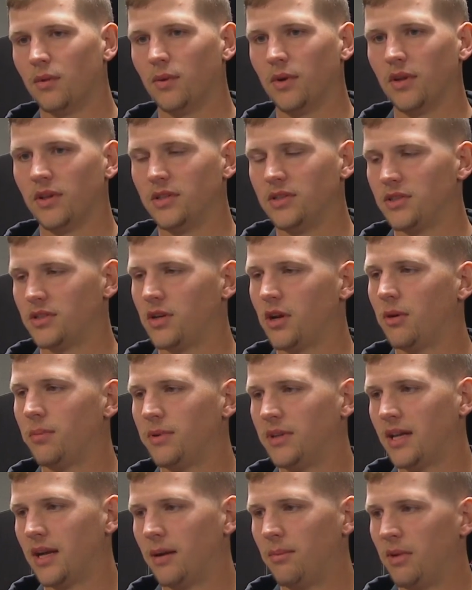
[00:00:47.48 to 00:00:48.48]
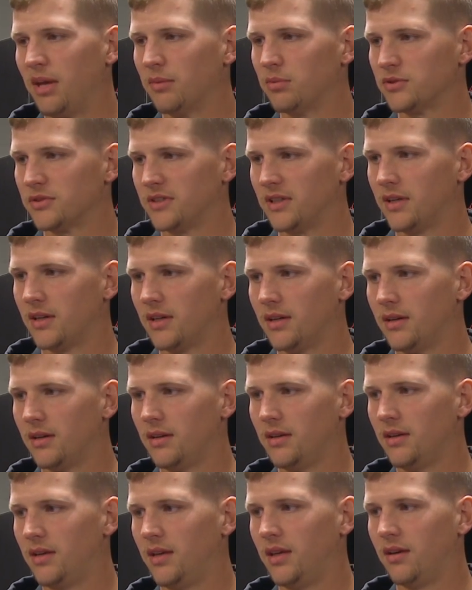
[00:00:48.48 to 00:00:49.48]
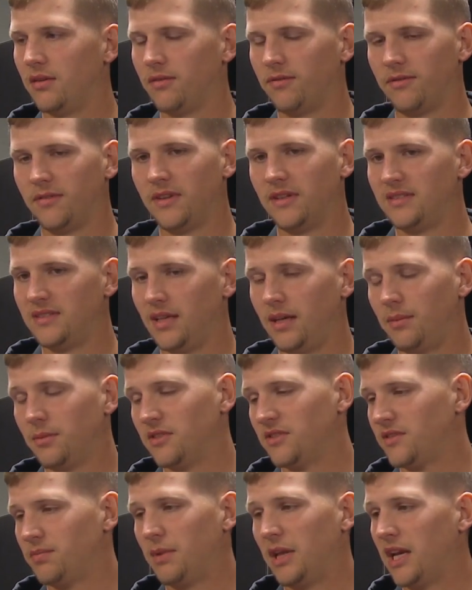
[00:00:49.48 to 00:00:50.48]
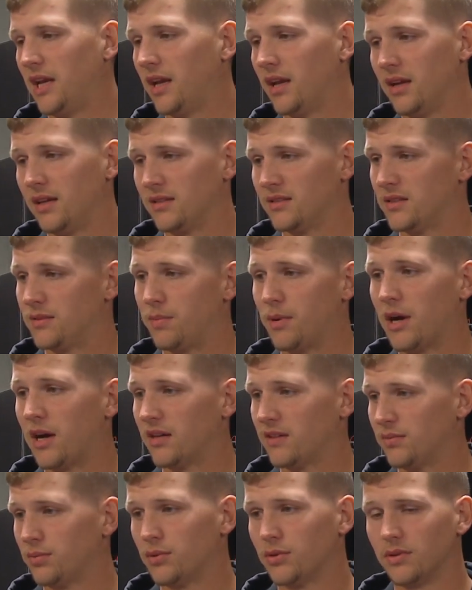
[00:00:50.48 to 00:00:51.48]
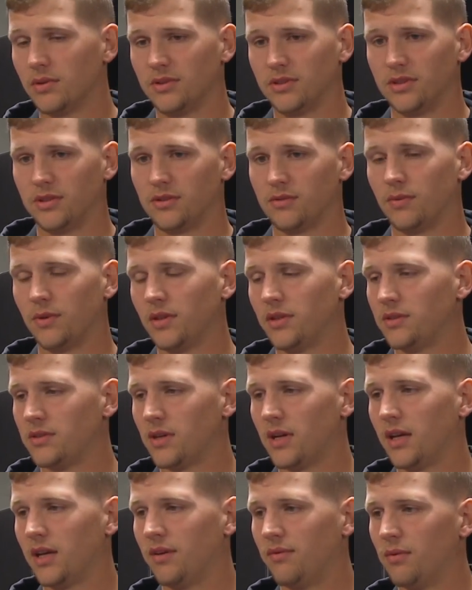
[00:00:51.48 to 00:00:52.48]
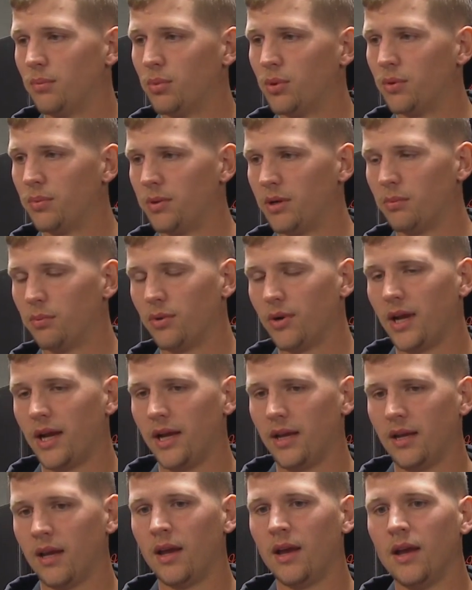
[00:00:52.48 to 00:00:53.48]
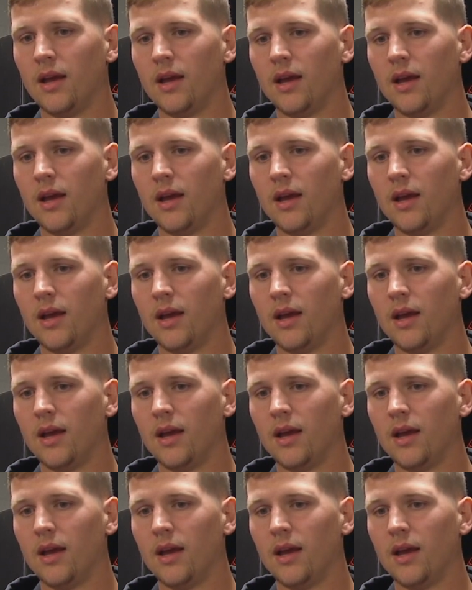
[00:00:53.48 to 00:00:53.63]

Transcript: really just hoping that I'm able to give the team as many innings as possible and just really try and give the bullpen a break.